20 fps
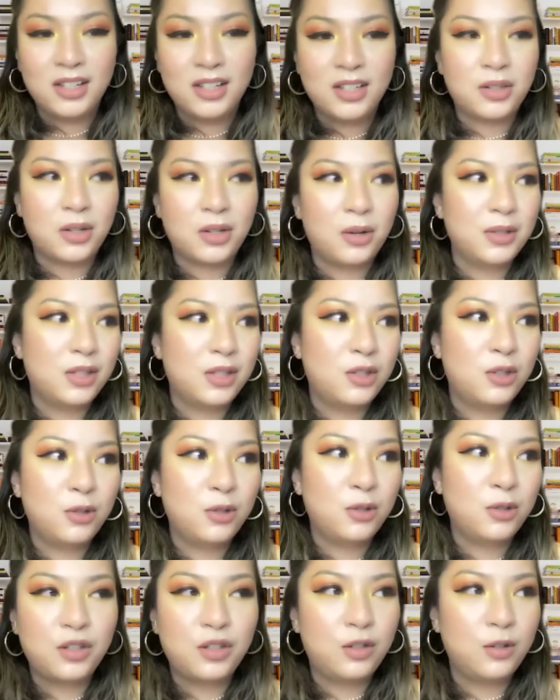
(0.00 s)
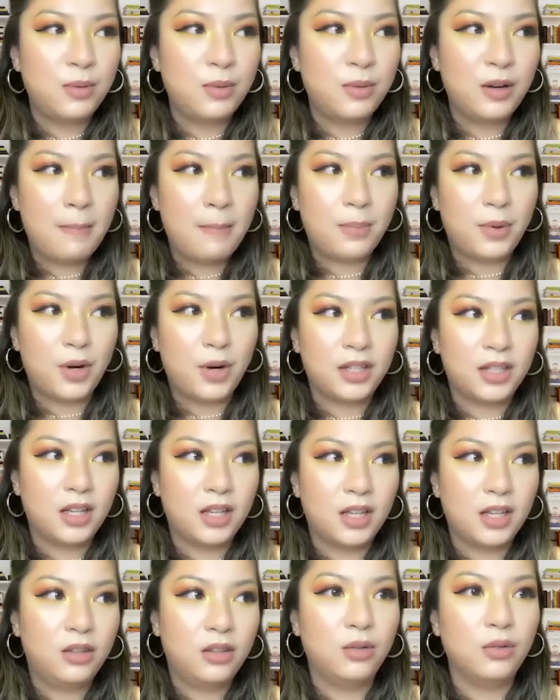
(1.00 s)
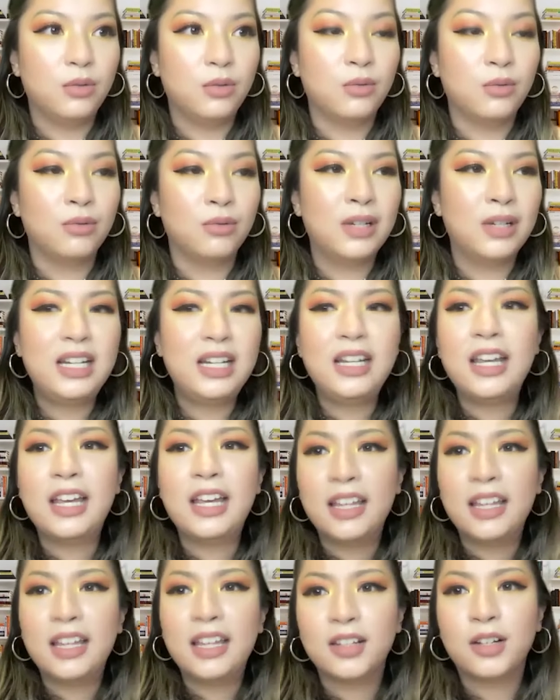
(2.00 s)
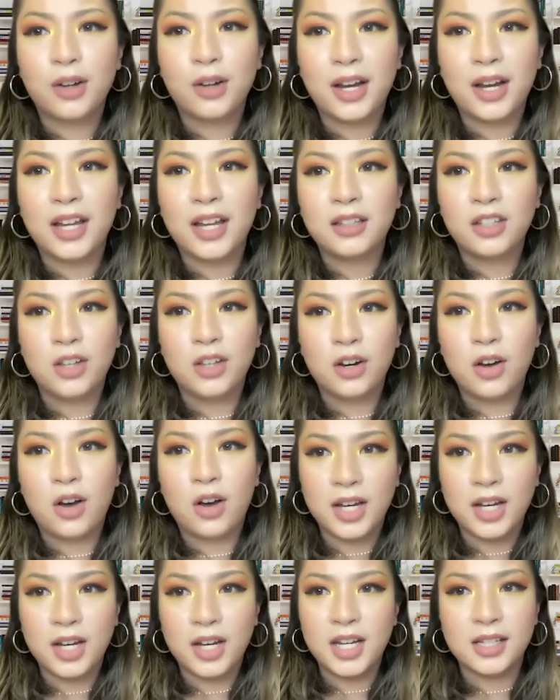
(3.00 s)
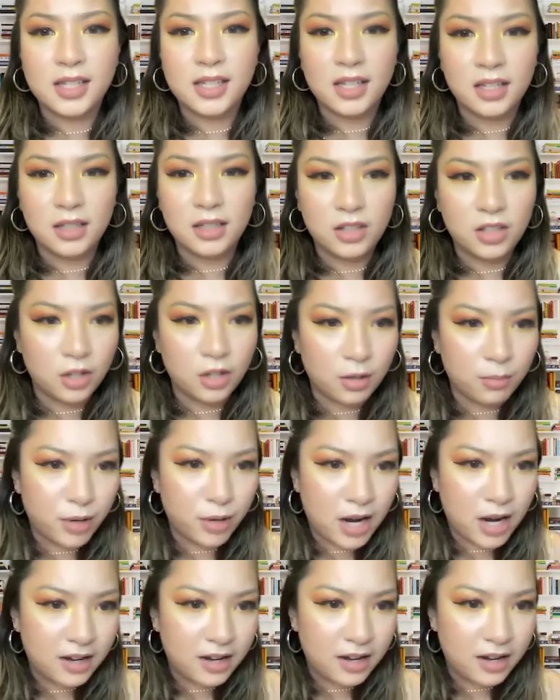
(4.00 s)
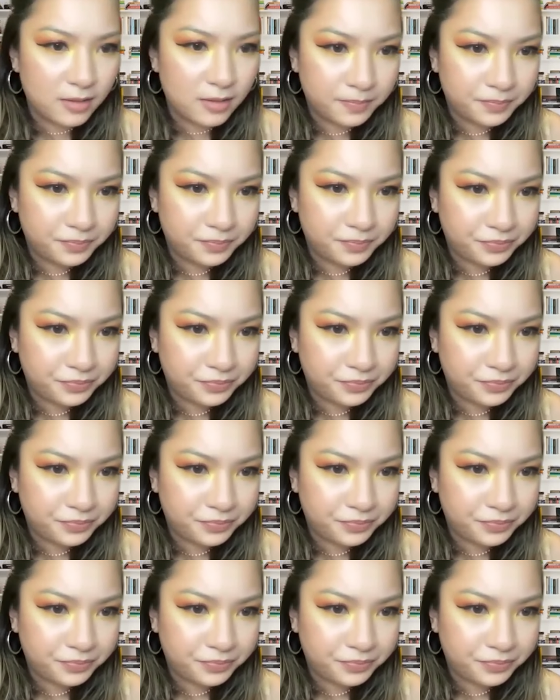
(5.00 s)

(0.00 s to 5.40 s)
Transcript: So super, super important to really integrate your audience into your brand.